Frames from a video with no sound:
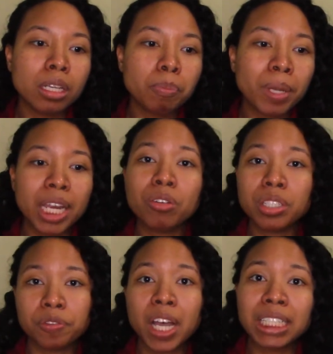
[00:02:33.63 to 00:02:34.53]
parents
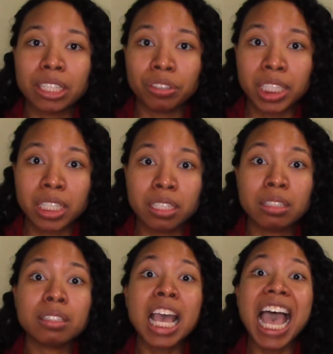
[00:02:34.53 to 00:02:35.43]
find their
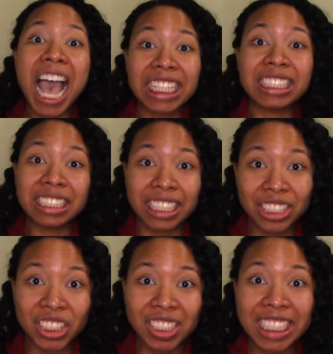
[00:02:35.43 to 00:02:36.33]
kids
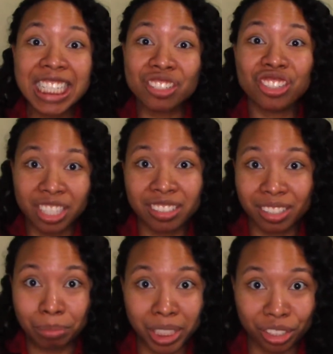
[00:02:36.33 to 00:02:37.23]
accidentally ingesting
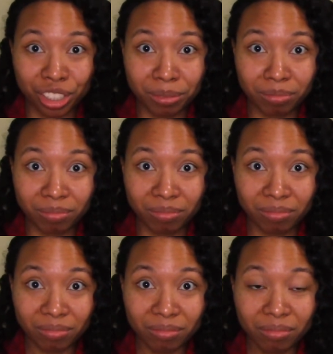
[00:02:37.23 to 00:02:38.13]
bleach.
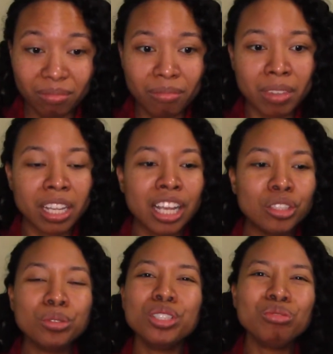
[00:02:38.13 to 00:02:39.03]
Do
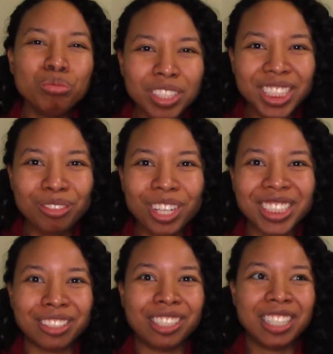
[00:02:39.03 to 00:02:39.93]
you really want
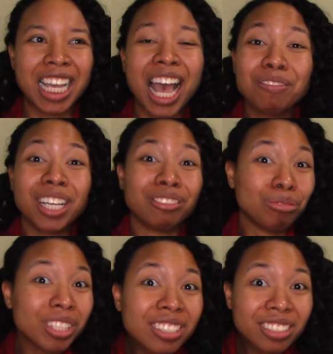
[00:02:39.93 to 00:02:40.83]
to have that
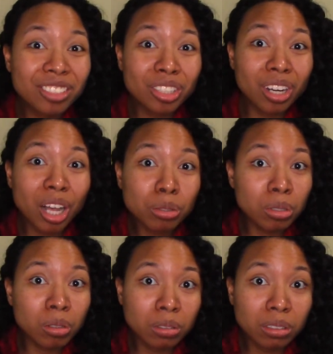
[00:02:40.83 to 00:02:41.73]
risk in your
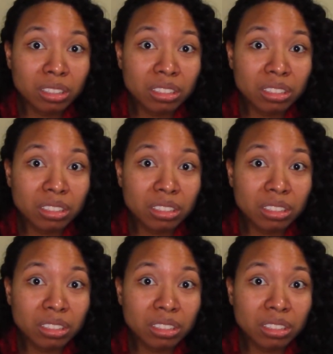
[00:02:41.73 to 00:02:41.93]
household?